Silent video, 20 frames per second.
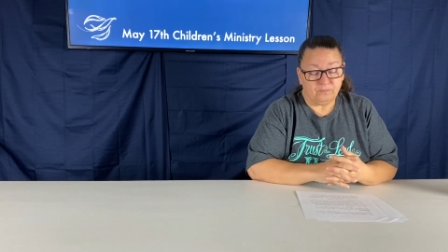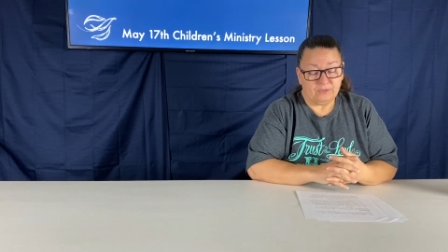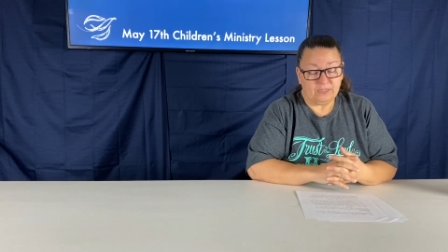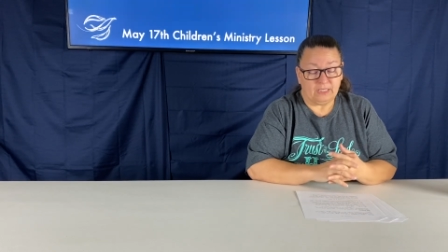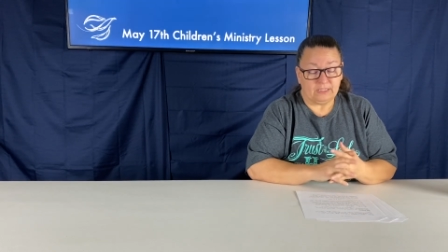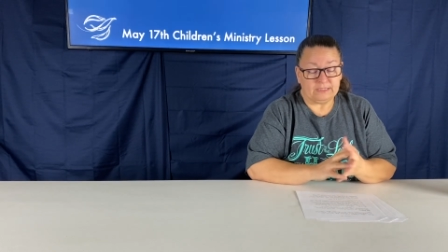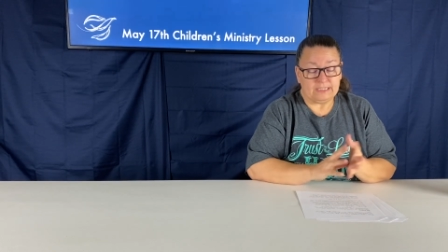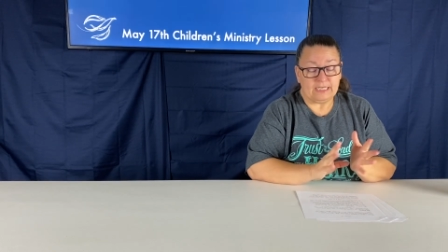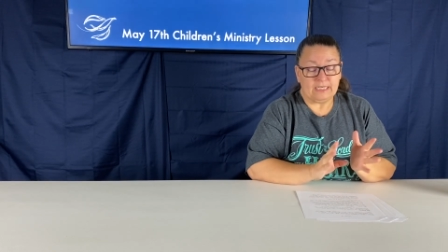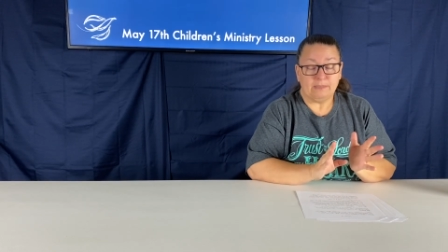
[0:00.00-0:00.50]

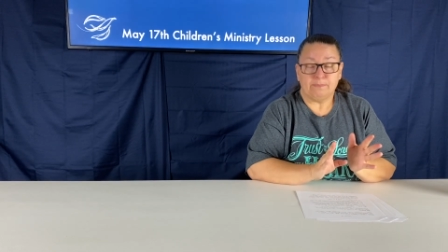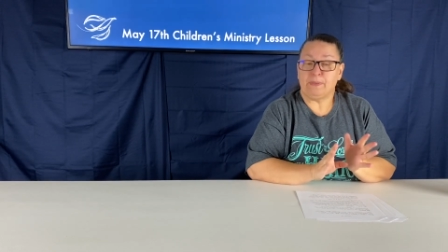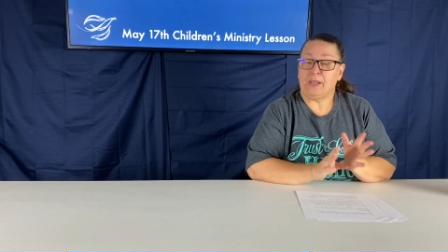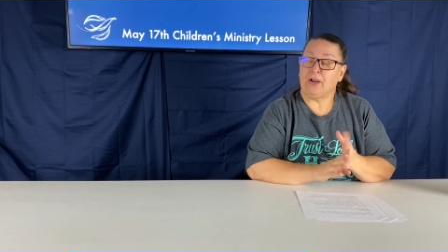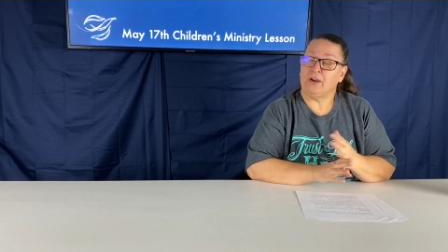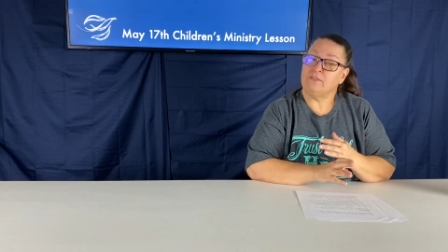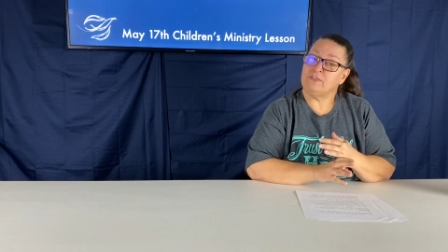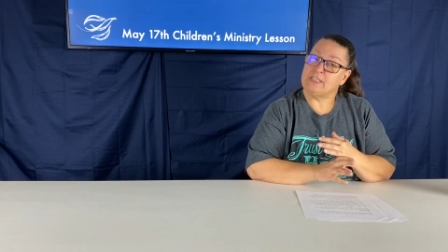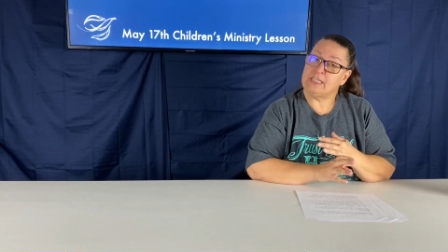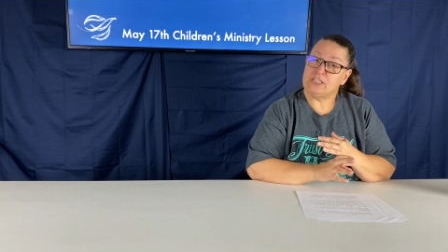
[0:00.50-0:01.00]
They'll need a
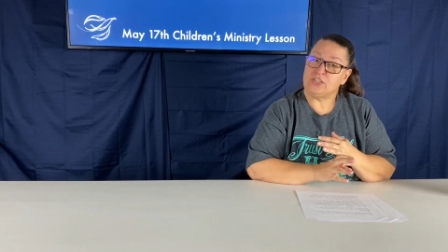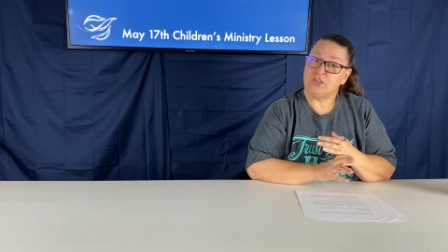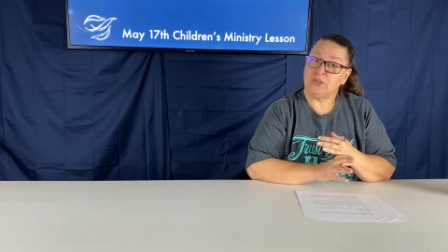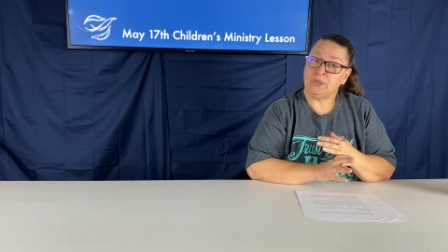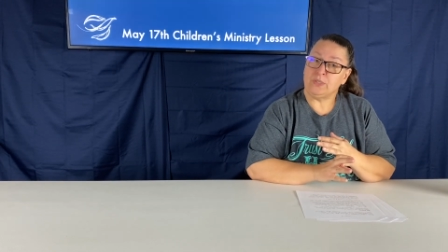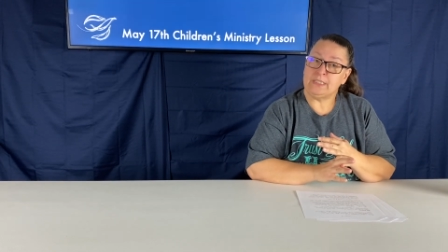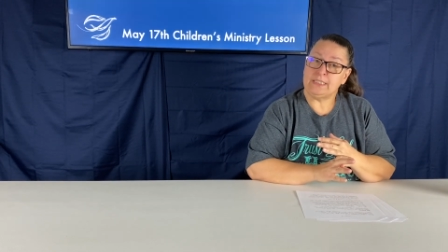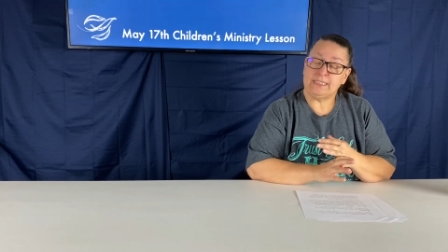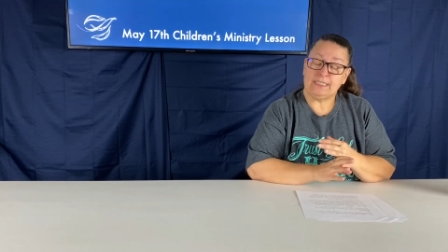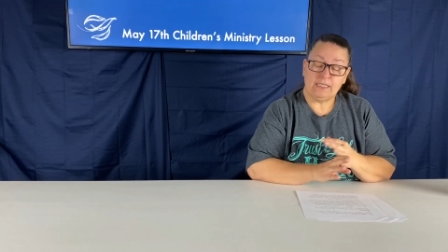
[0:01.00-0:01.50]
pair of
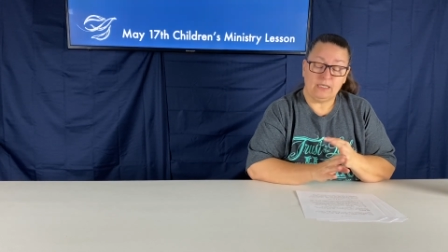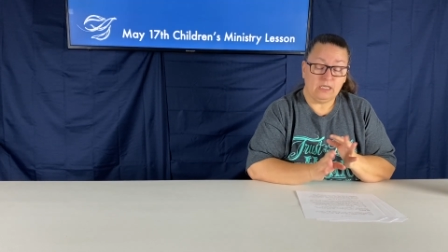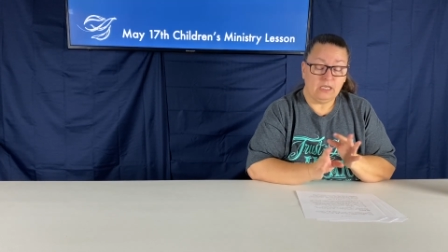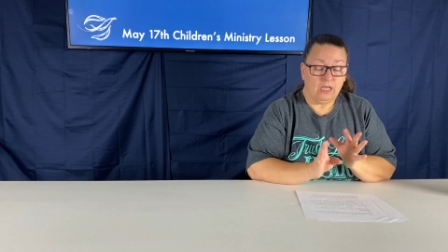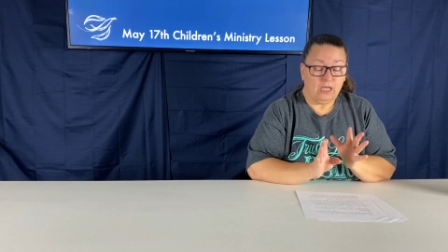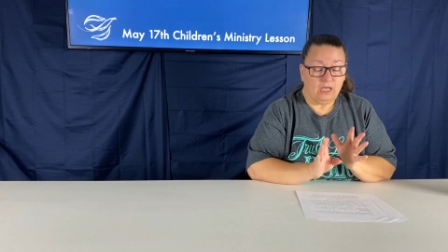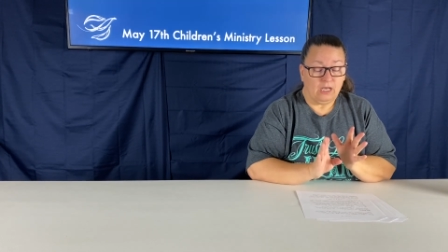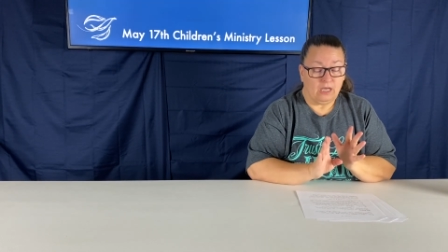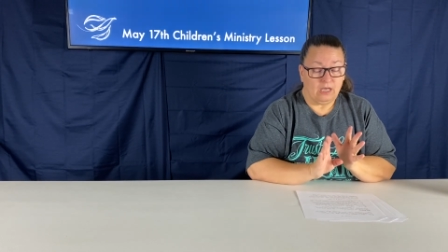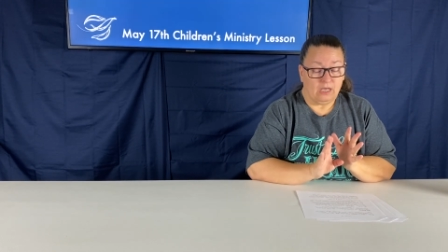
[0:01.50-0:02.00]
scissors,
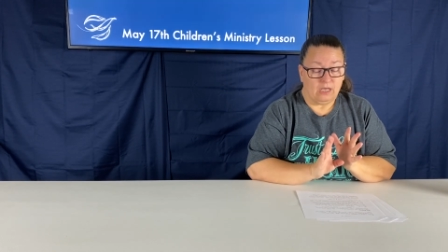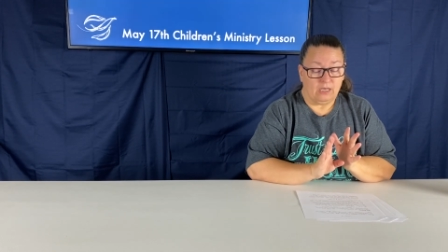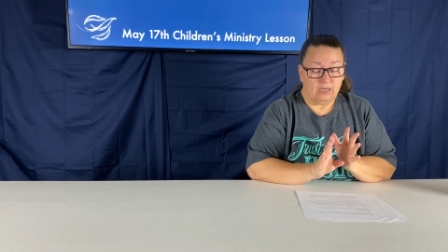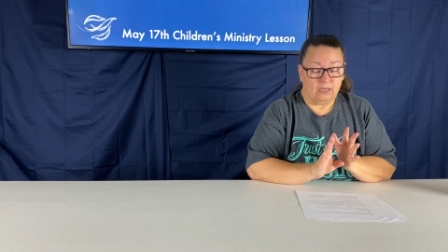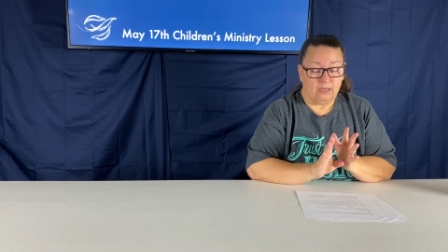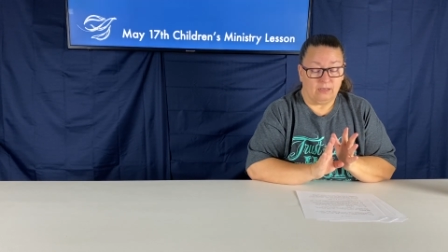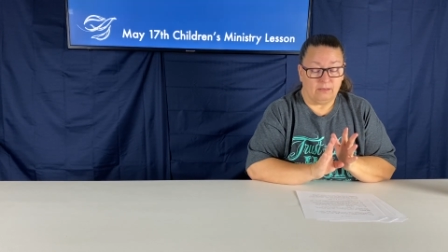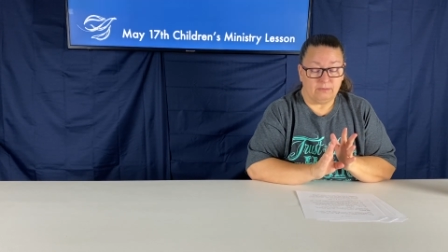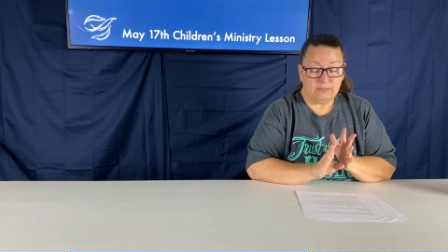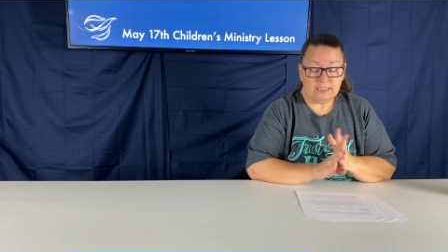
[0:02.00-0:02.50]

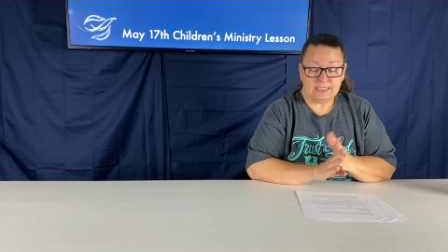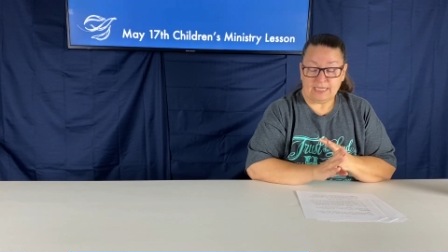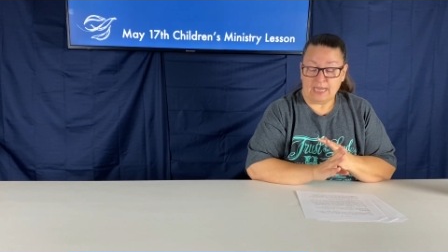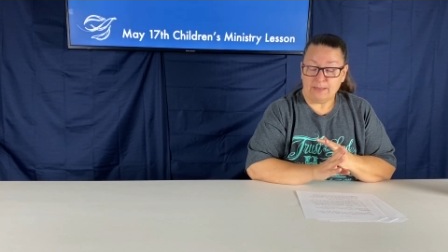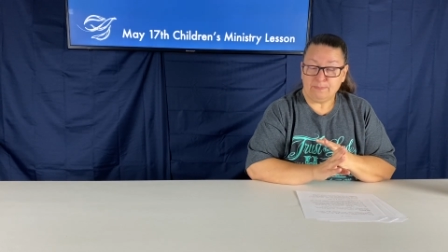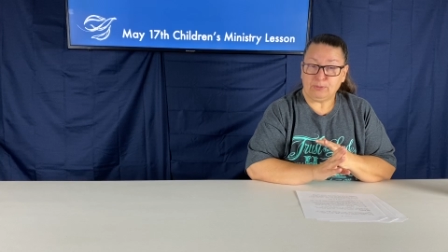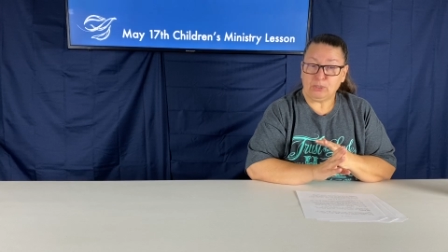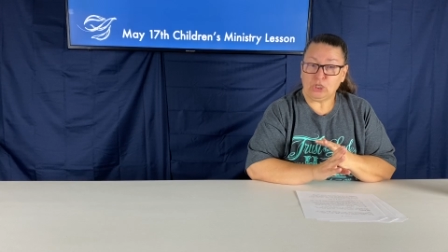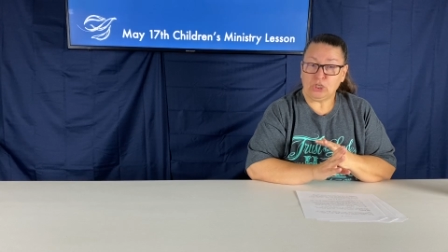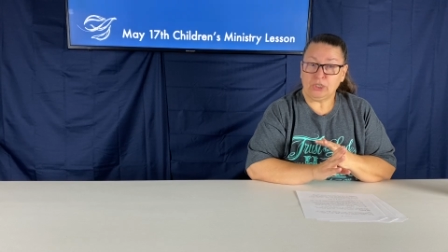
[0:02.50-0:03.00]
a
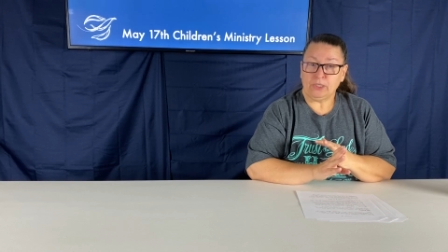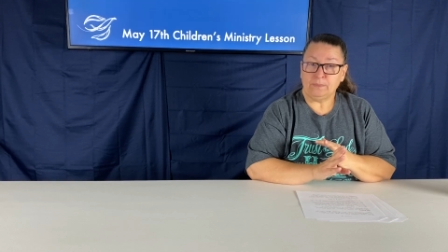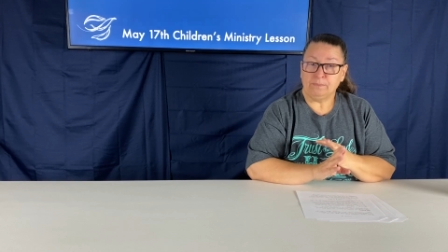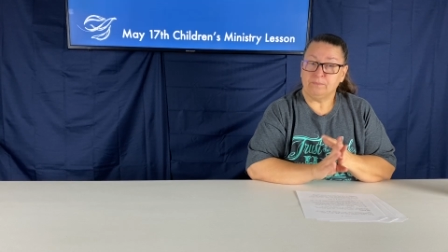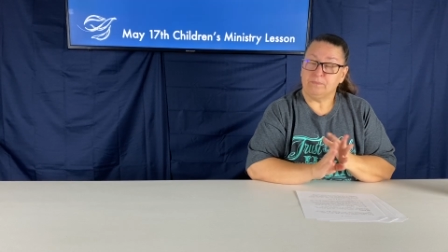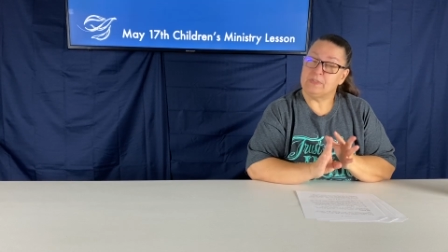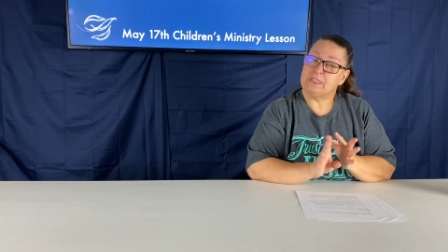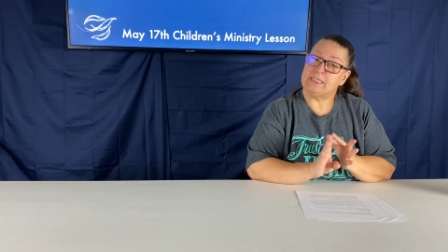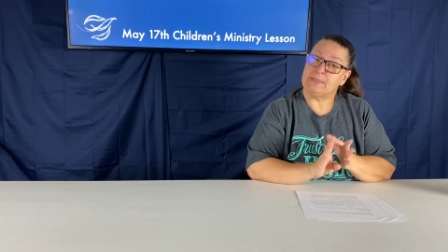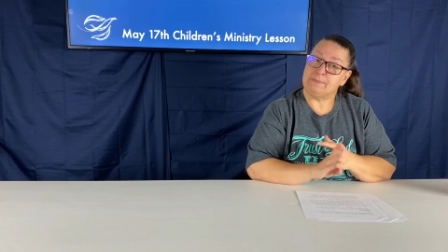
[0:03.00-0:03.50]
stapler,
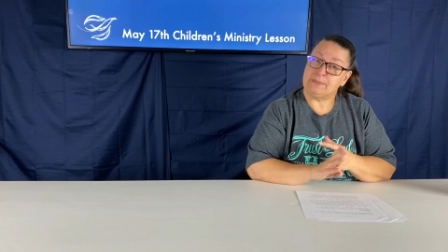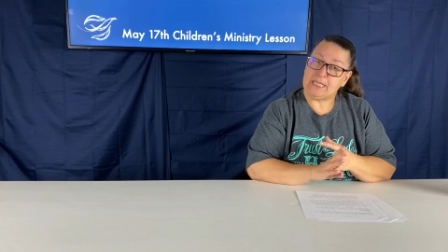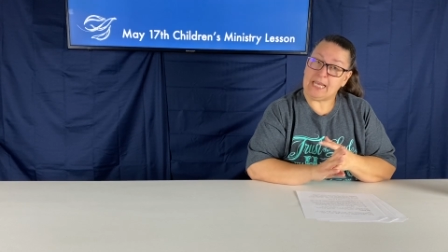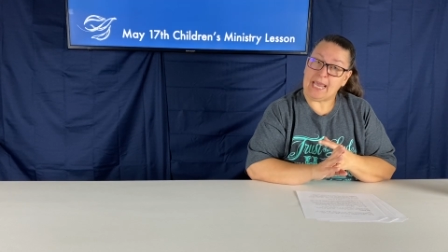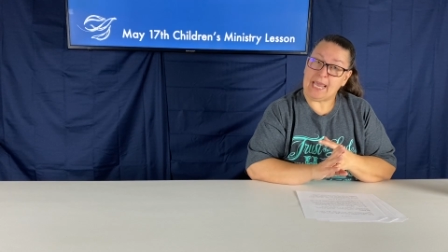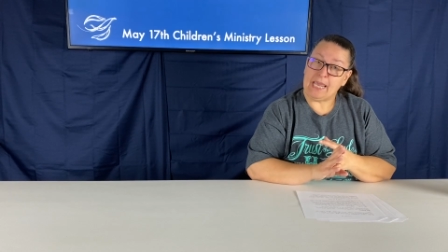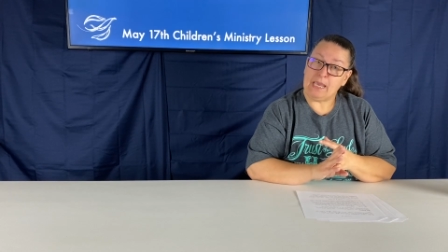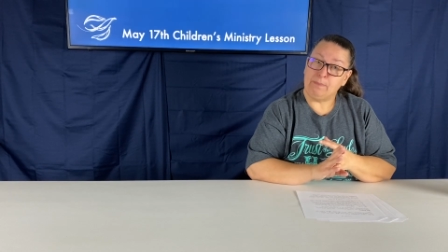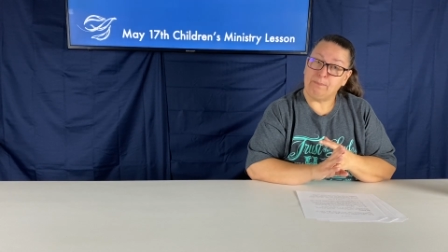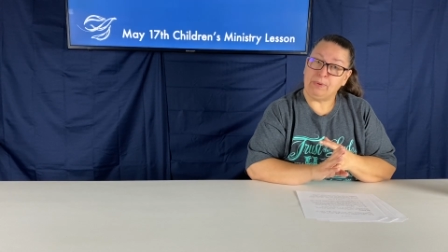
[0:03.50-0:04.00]
some
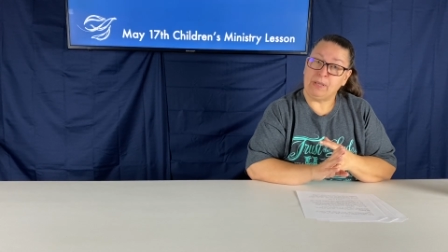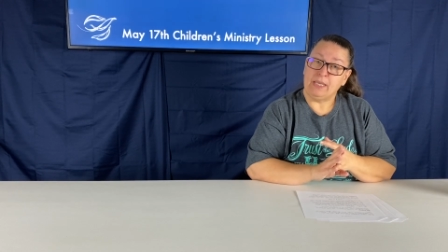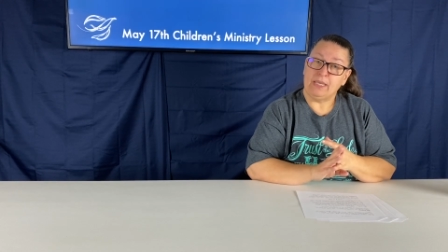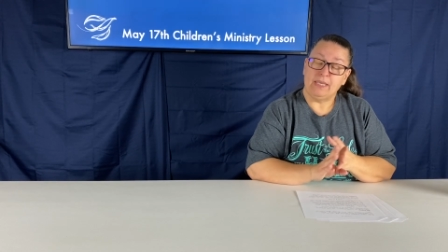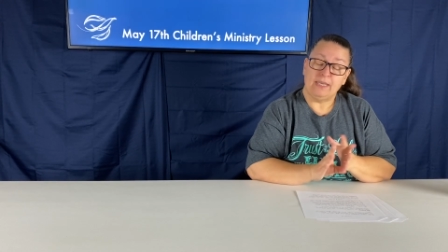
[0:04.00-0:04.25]
tape,